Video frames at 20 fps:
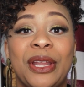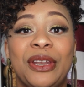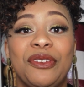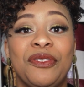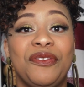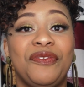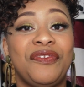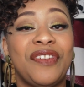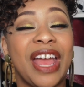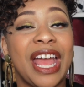
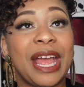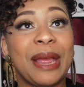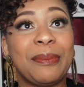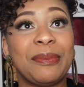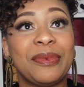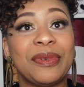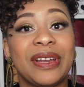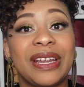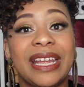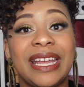new
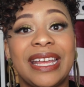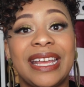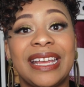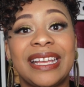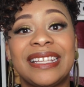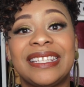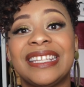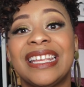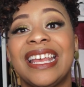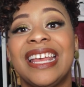
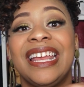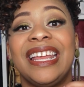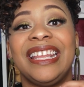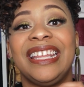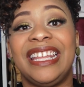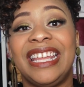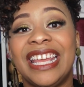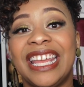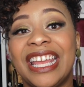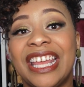fabrics,
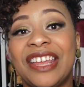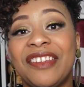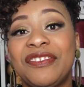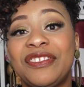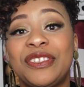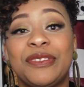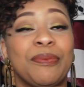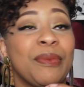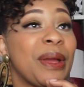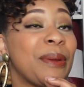
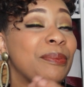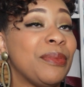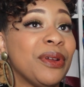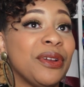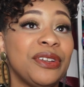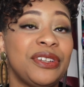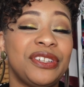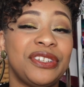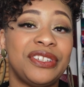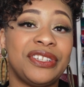gifts, my
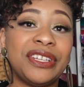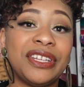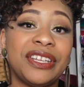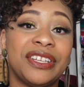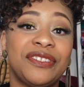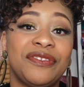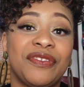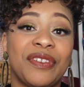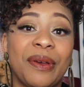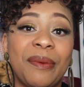
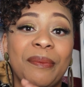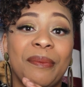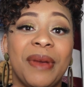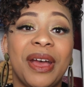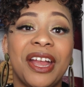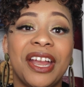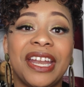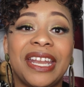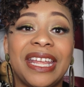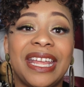purchases from
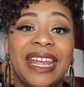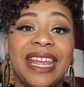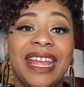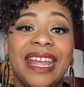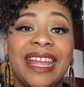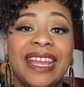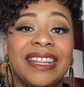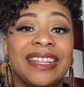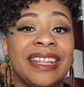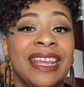
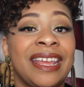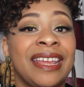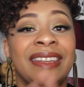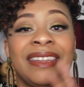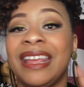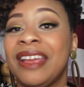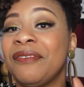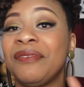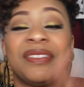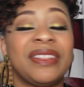Marty, and
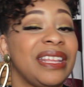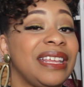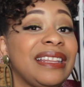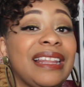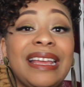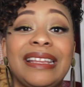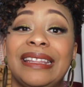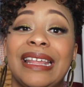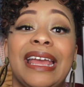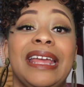everything
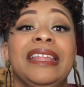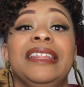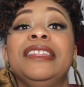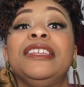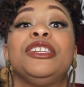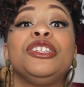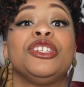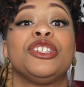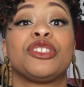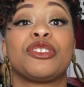like that in
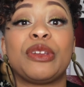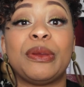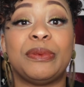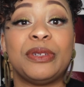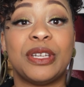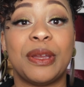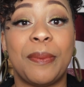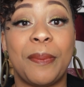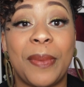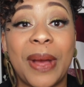the
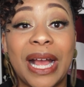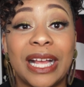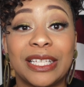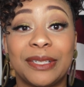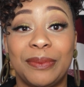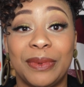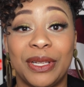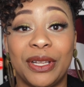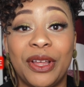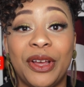description
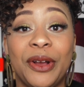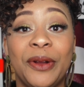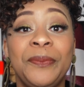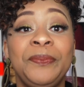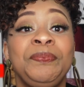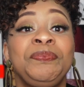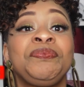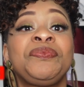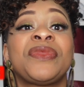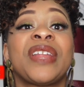box below.
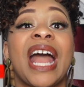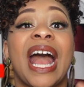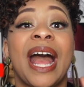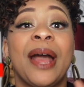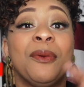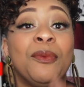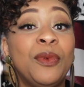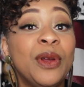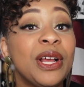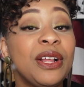
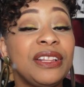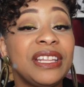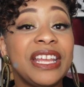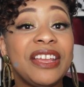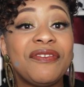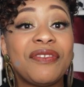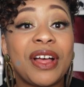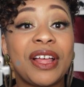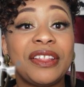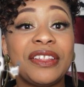I will
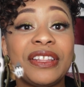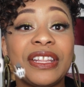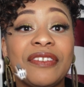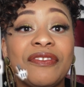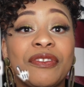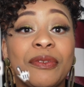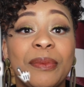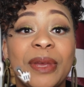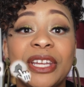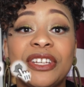leave all of the
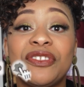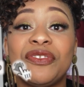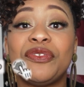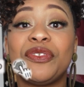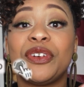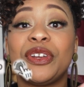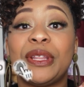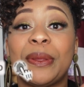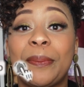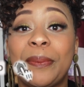information
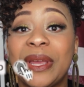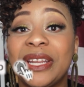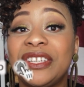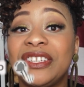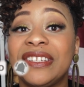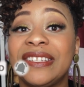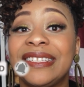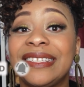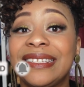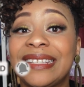for the
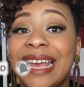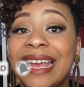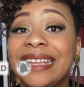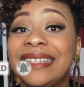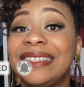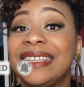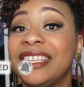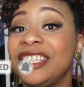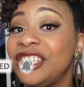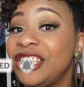mentioned
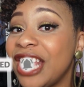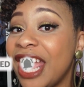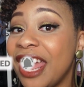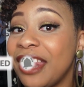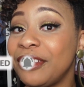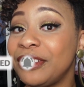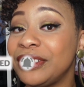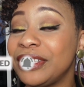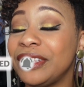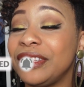sites and
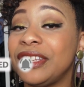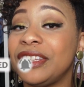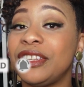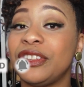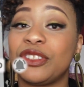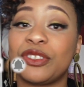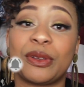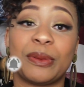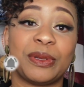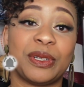channels in the
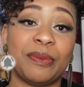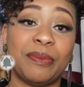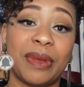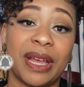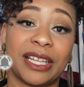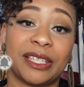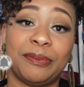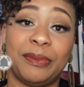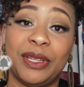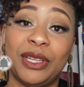description
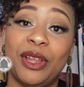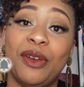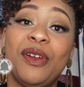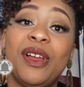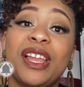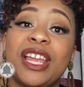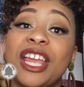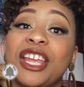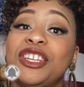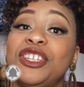box below
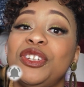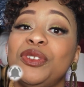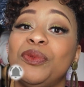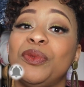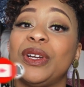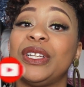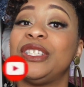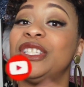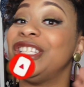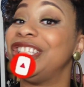in case you
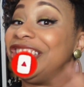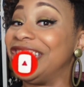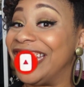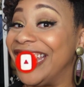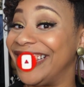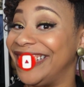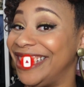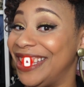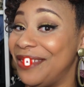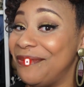want to
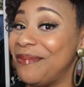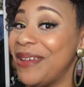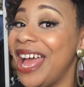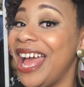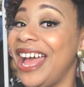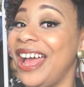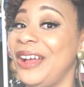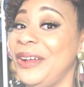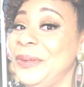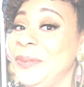check them
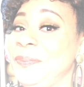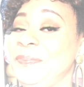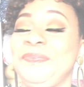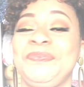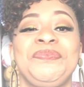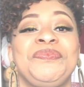out.